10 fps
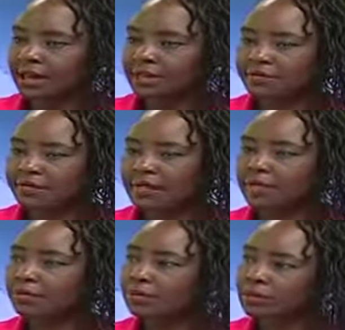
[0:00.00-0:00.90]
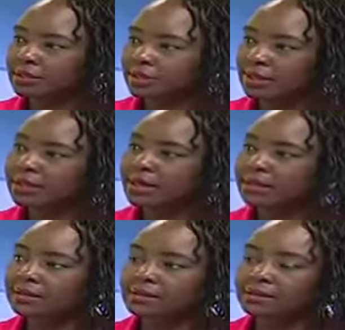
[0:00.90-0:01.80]
have really put death
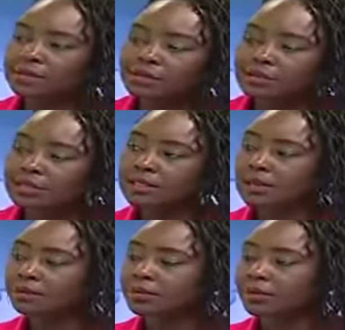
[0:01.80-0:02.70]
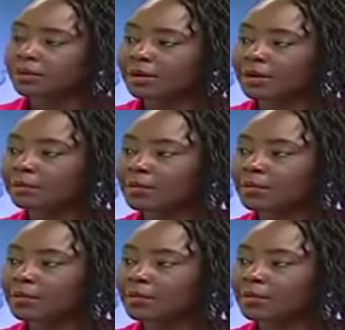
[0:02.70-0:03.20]
as almost a taboo. Mm-hmm.